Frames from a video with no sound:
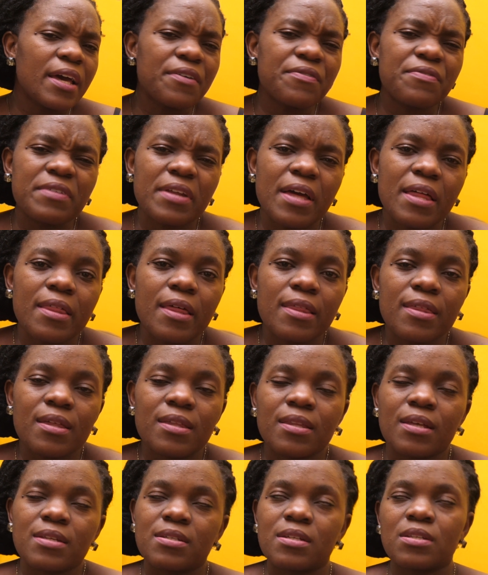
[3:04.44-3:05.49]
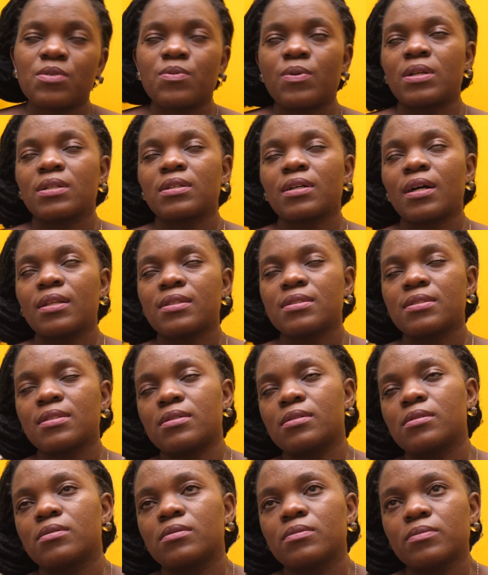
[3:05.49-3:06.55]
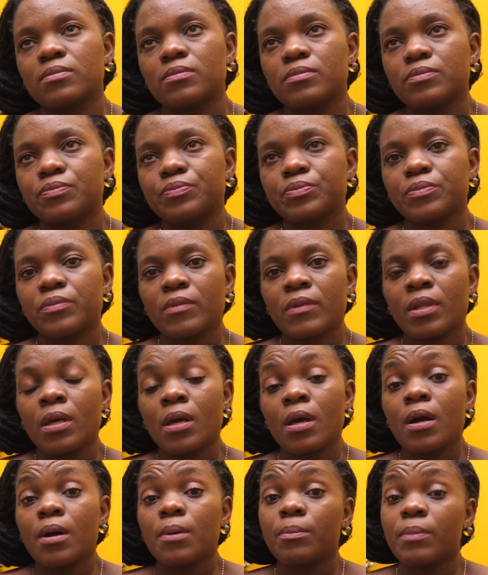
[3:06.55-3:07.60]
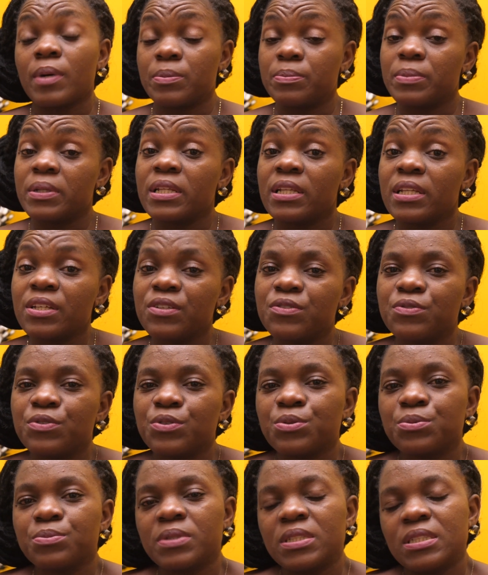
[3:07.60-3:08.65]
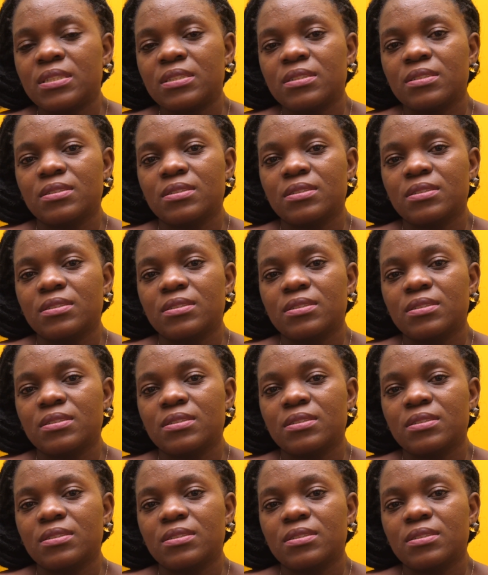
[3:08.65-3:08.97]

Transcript: every other thing that anyone can say. But believe you me,